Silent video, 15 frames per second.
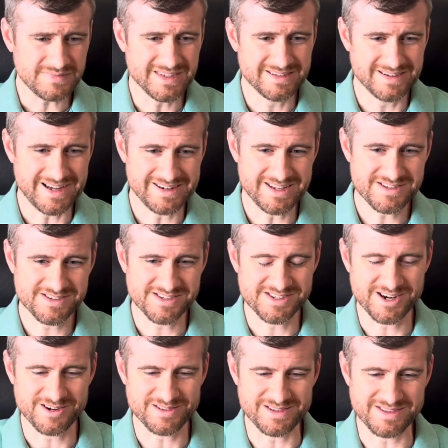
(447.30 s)
not
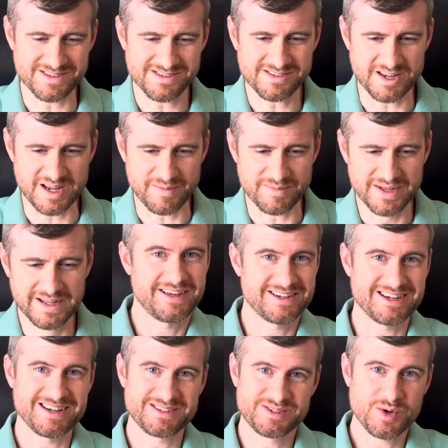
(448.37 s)
necessarily the same. Hey
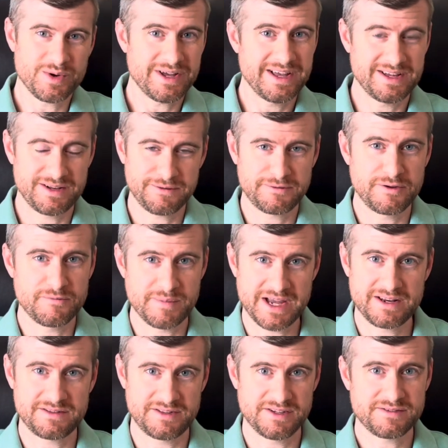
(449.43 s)
guys, go ahead if you've
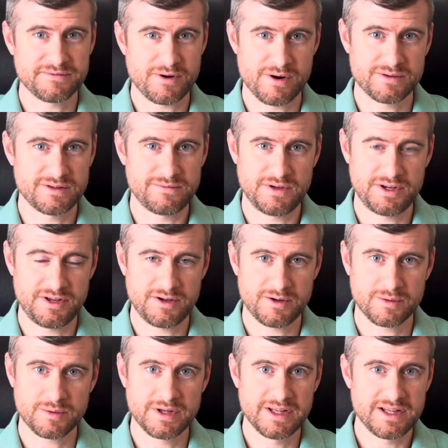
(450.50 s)
made it this far in the
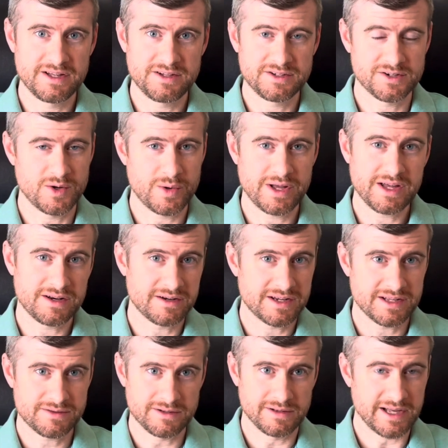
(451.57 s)
video to go ahead and
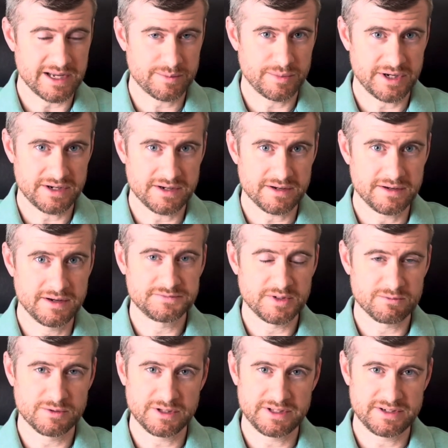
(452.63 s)
hit the like button.
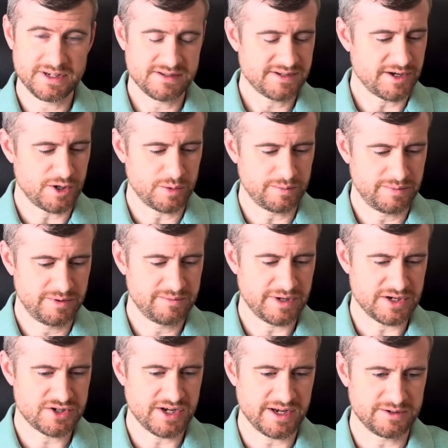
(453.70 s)
It really does help
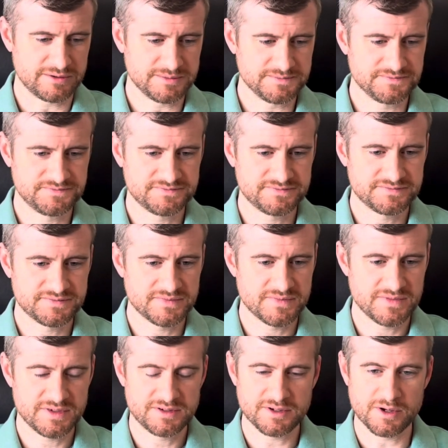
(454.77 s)
my channel.
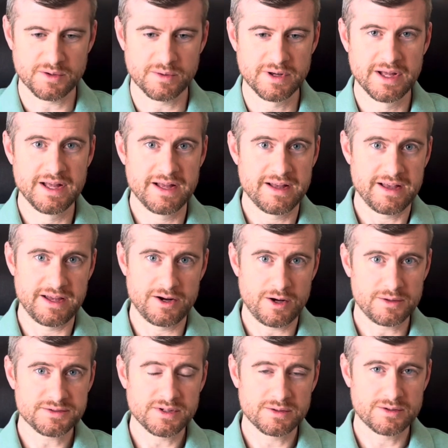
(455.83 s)
So, and
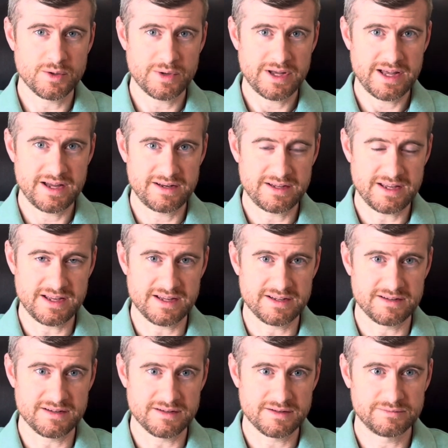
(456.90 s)
also go ahead
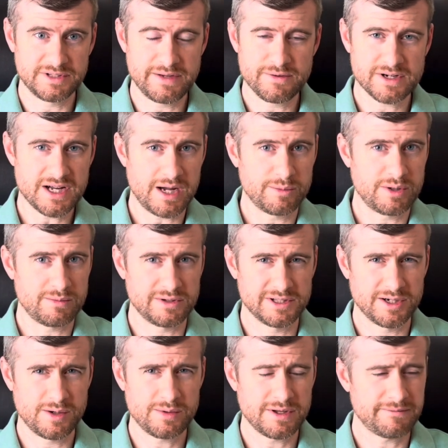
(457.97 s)
and leave a comment
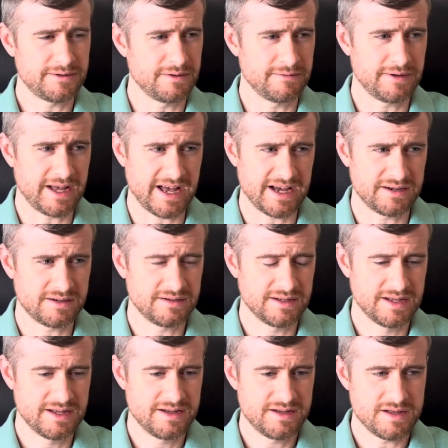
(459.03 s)
below if you've had
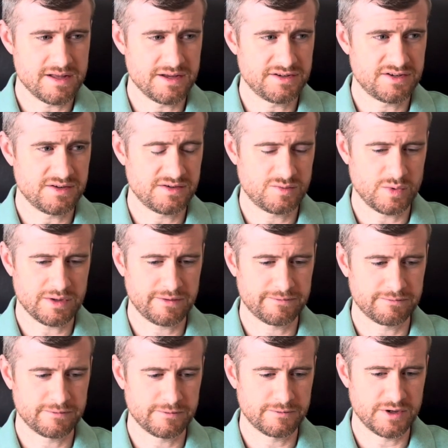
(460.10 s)
issues
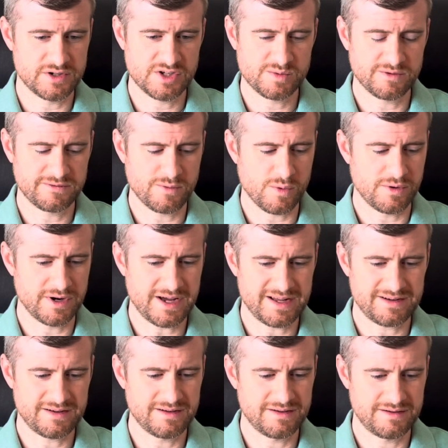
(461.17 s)
with fridges before,
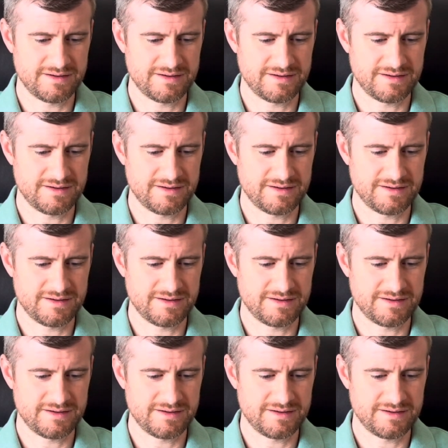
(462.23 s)
not